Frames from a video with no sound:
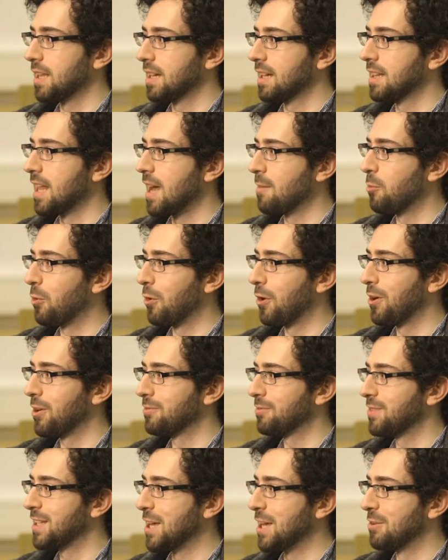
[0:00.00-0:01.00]
like a lot
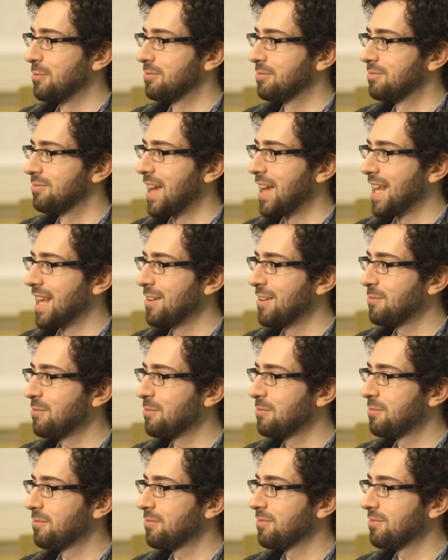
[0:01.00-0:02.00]
more you know naive
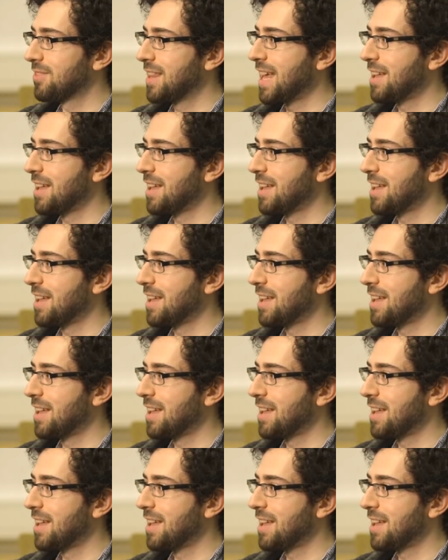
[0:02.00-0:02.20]
mm-hmm.